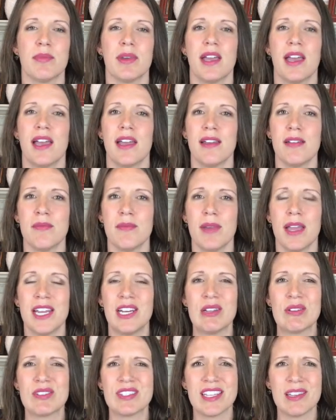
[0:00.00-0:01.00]
But
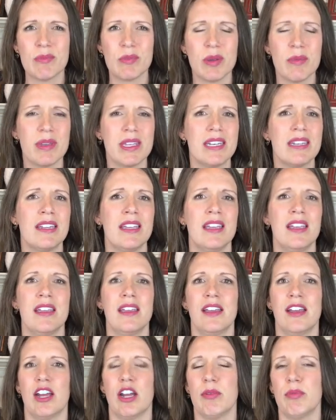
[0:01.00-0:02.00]
I know some women
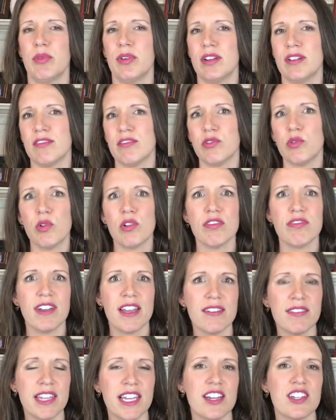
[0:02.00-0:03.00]
are putting 4 or
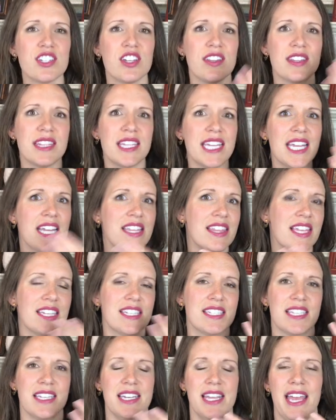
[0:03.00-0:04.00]
5 layers on thinking
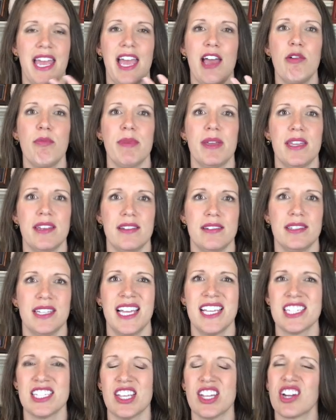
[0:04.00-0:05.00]
that's going to help it
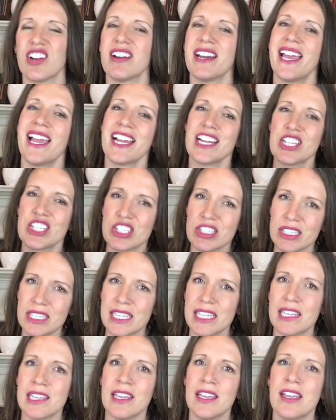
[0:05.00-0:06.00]
last longer. And
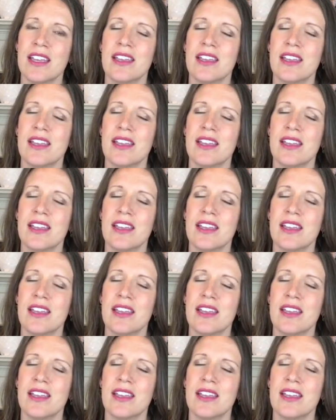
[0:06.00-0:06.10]
actually,